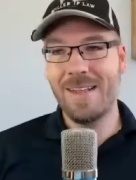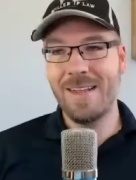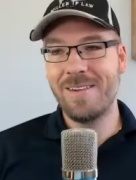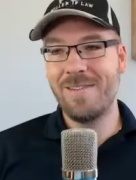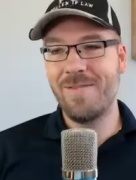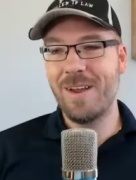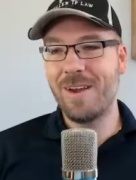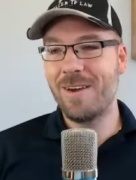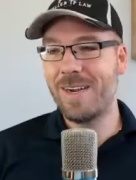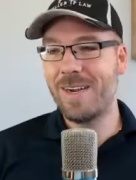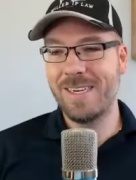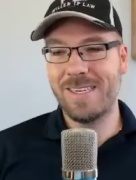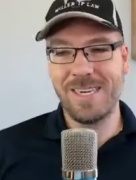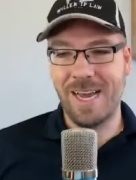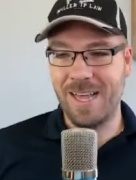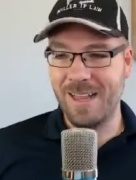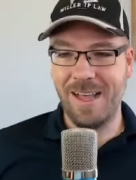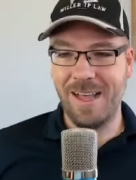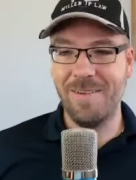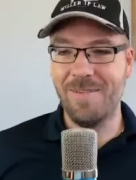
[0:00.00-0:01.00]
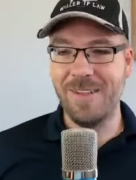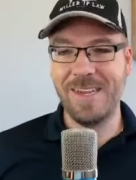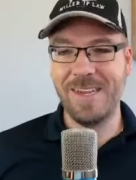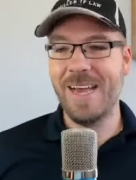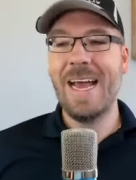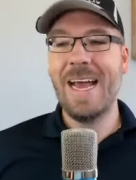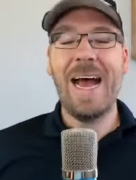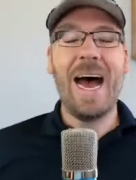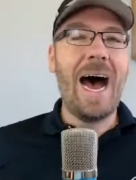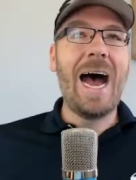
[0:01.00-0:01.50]
that's very interesting. I love the
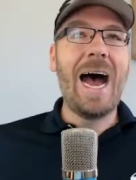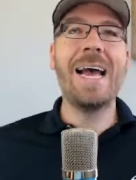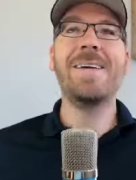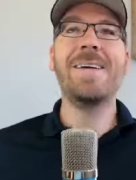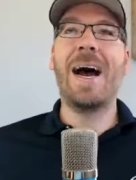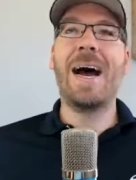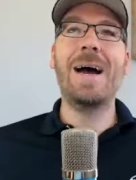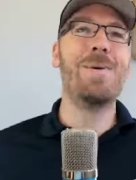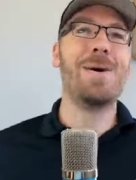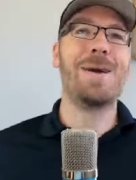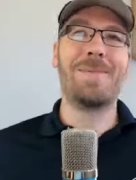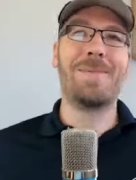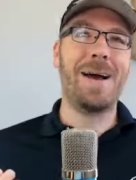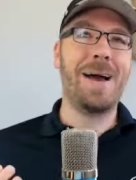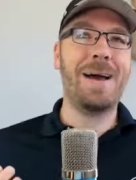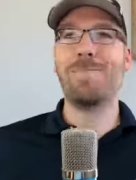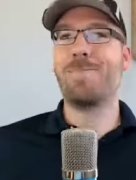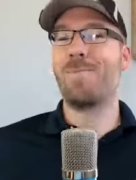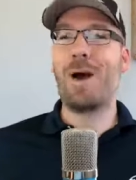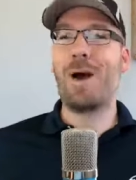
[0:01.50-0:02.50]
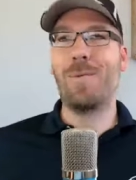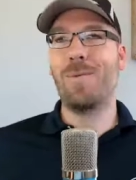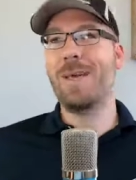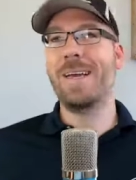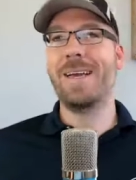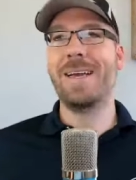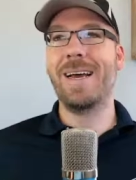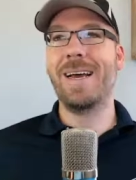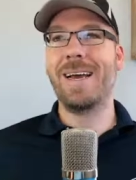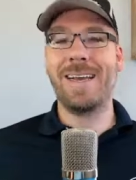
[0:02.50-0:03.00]
I, I'm a I'm
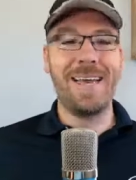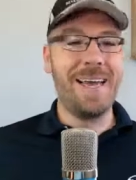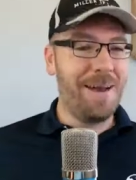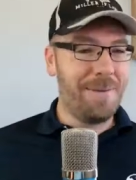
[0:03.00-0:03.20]
probably a,